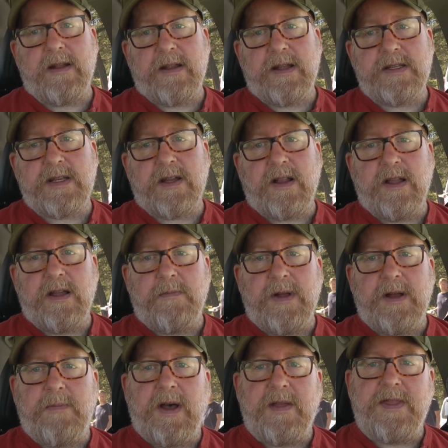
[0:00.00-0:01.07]
let's talk a little
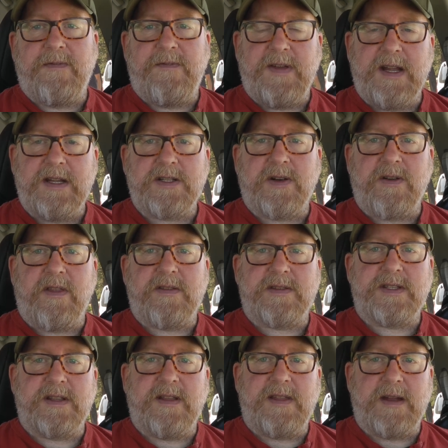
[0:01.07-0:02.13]
bit about the
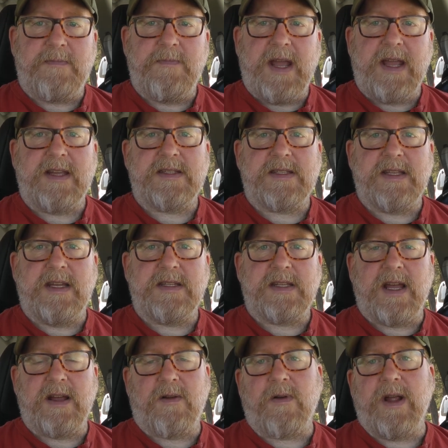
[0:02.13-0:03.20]
features that makes this
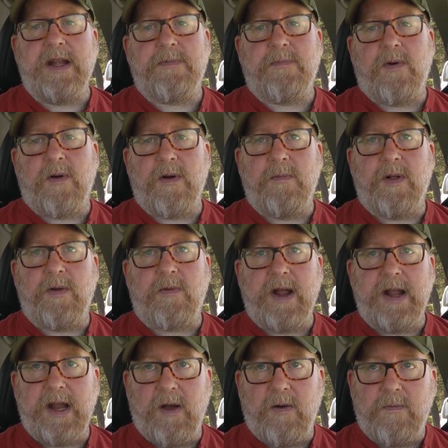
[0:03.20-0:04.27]
a great portable
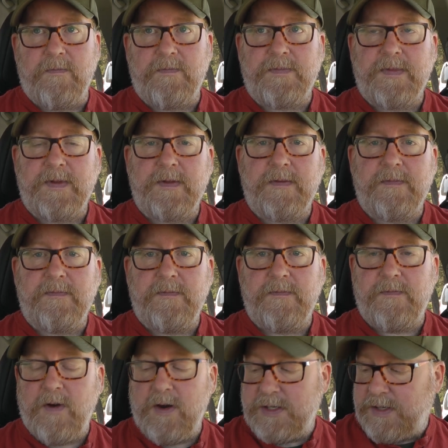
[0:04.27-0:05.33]
radio.
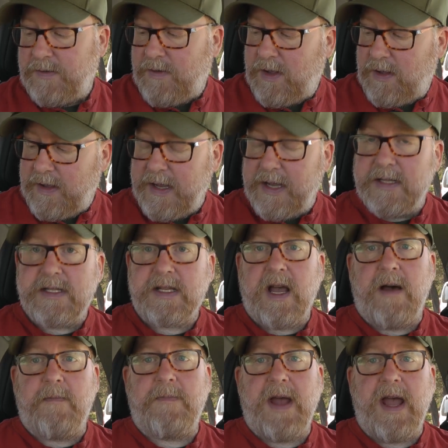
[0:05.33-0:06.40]
First of all, it's
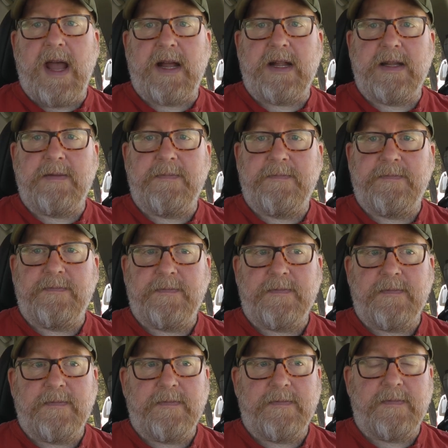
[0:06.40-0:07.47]
compact.
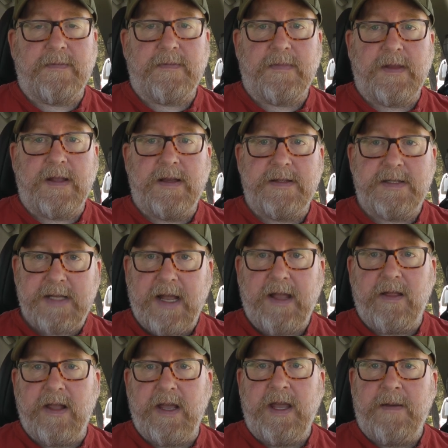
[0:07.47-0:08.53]

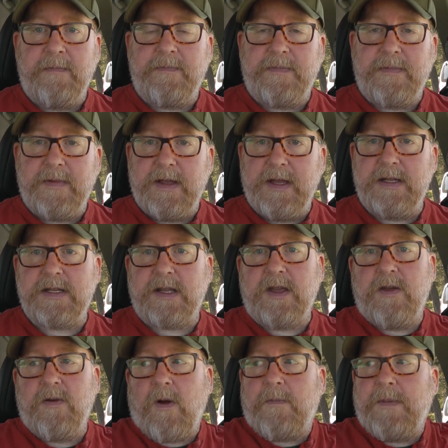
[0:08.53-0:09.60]
Secondly, it's a
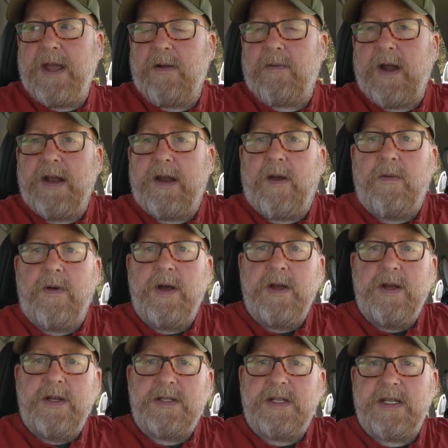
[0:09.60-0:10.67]
QRP radio,
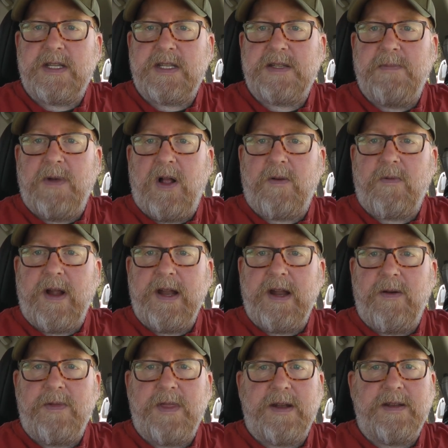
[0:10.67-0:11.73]
so it's a small
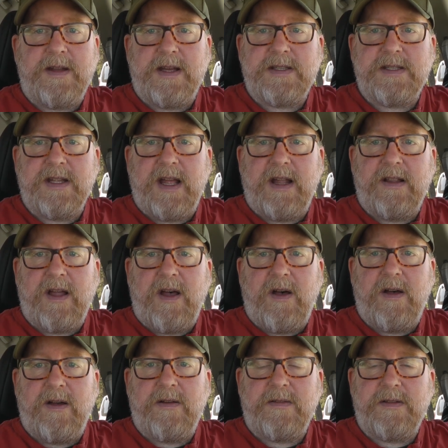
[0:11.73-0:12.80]
radio that doesn't
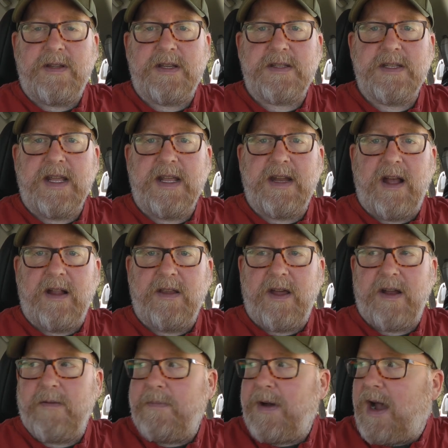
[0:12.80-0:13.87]
need a
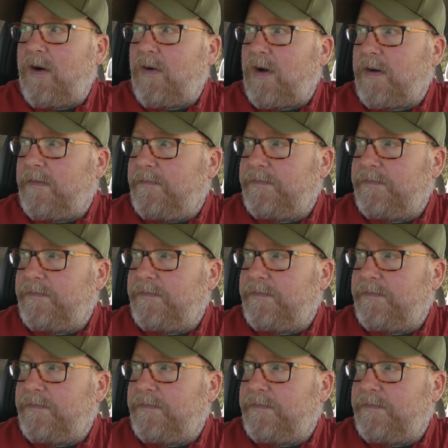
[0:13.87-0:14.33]
lot of power.